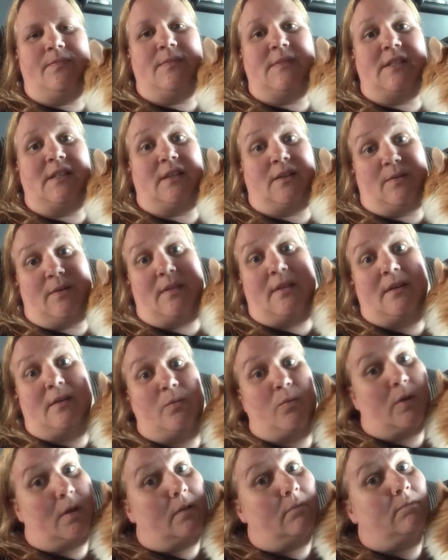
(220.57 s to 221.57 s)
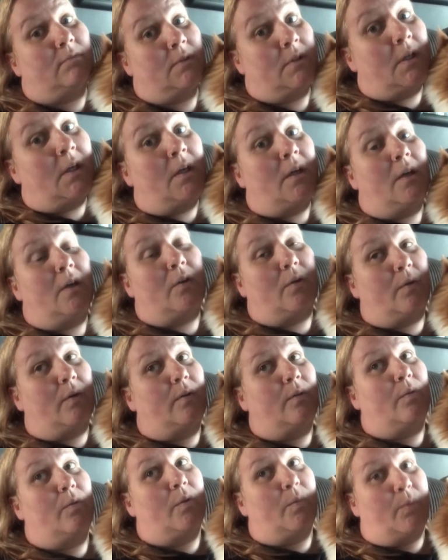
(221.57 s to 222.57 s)
dealing with them while
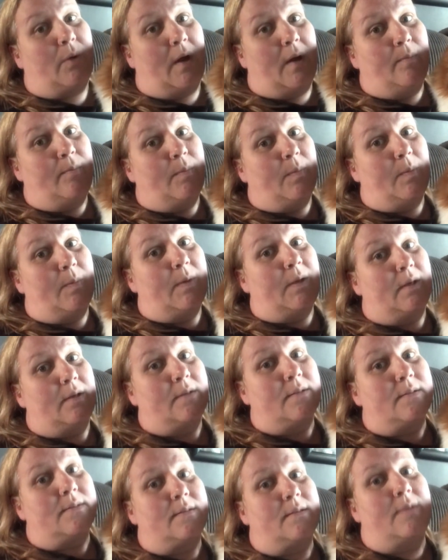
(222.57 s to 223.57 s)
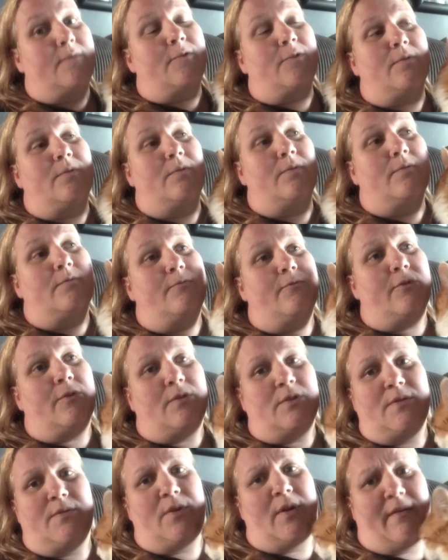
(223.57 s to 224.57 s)
going through the prep. Because for
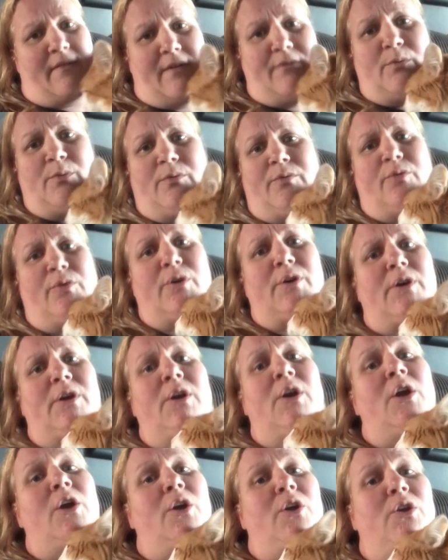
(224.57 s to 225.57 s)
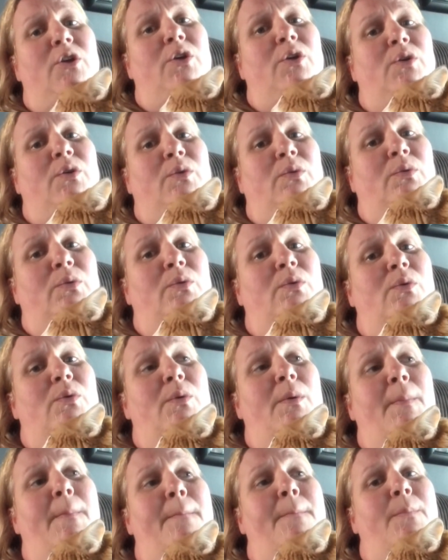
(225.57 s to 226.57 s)
those of you who haven't before,
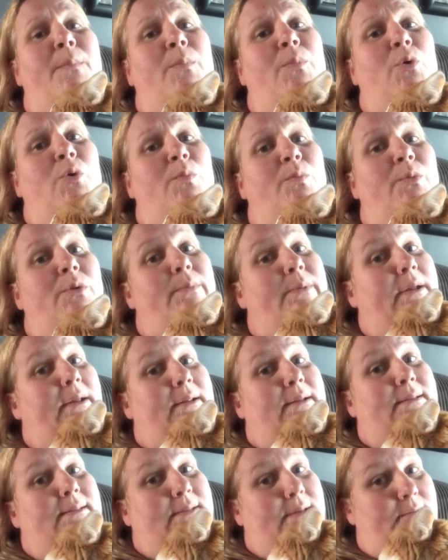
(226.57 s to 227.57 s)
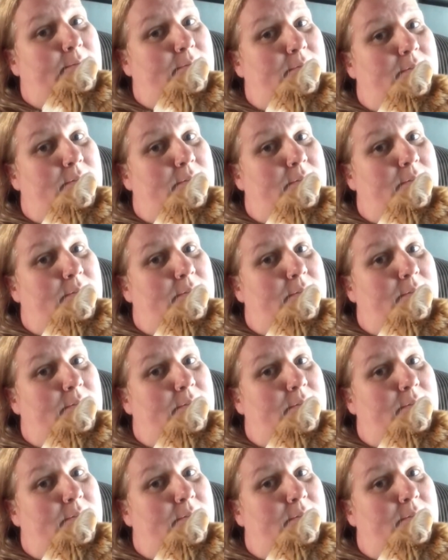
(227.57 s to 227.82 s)
you poop your brains out.